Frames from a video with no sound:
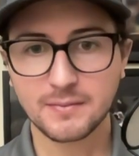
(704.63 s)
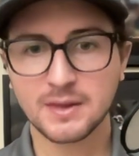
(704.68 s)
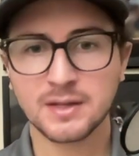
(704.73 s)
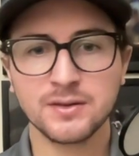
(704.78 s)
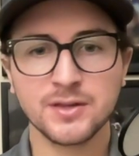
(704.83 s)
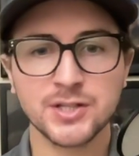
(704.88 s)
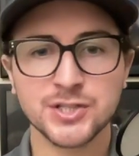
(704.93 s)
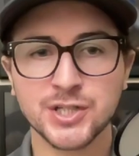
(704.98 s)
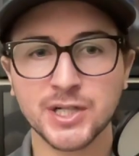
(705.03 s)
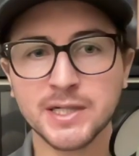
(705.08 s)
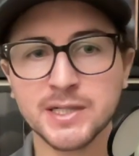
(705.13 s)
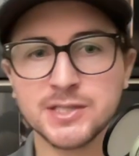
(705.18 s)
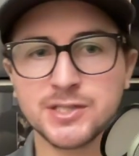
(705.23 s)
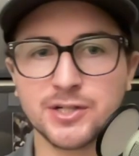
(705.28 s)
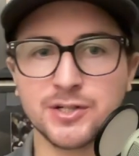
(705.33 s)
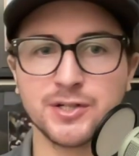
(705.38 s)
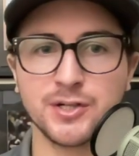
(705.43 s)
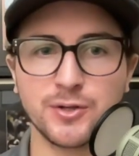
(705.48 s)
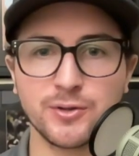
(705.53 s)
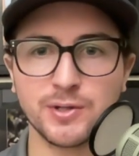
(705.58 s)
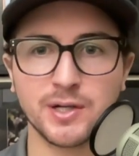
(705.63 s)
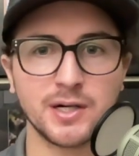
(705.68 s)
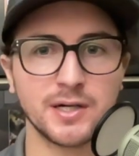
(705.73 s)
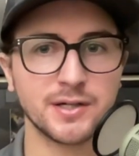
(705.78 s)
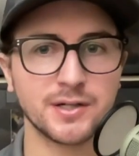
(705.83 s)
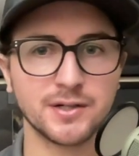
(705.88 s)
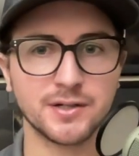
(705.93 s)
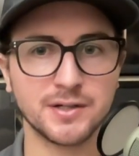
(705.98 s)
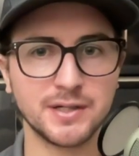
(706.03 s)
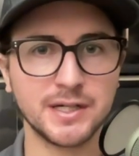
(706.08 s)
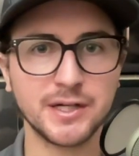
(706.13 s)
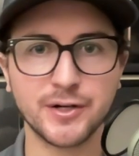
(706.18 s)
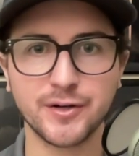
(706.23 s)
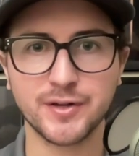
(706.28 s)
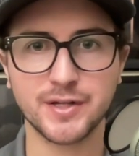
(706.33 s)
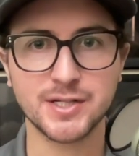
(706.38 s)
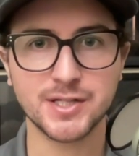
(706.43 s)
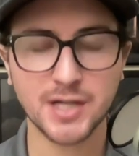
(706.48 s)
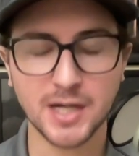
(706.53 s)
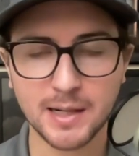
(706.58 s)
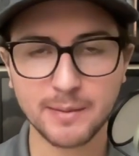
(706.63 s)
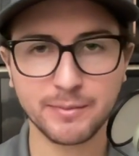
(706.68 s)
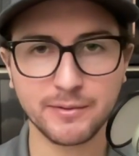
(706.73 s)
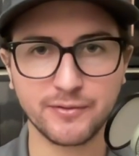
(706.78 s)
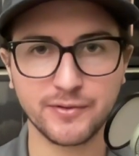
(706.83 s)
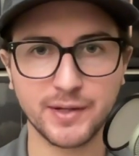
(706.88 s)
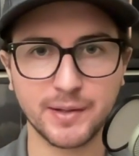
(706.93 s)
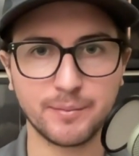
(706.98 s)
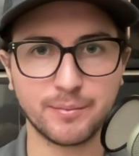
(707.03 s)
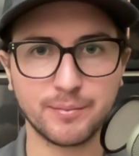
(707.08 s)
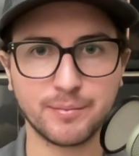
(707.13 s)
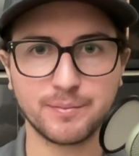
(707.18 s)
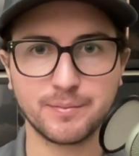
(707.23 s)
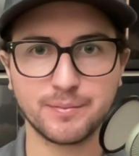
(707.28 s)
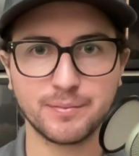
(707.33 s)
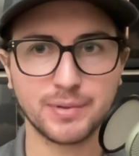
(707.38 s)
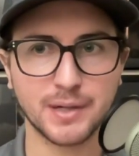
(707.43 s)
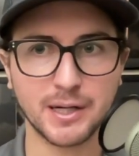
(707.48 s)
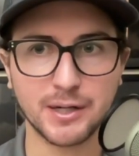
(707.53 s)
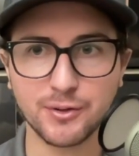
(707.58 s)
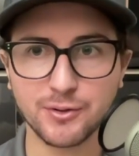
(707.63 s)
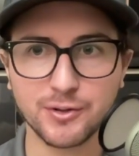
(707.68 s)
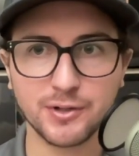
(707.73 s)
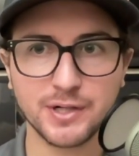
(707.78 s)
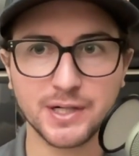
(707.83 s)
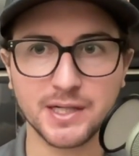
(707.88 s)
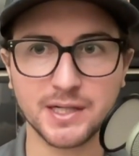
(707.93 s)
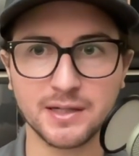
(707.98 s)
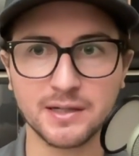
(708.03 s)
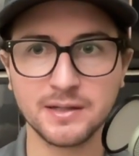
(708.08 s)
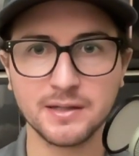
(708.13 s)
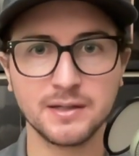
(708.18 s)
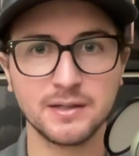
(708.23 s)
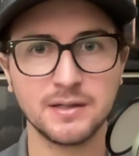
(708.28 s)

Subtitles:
the Giants are no longer near the top of the priority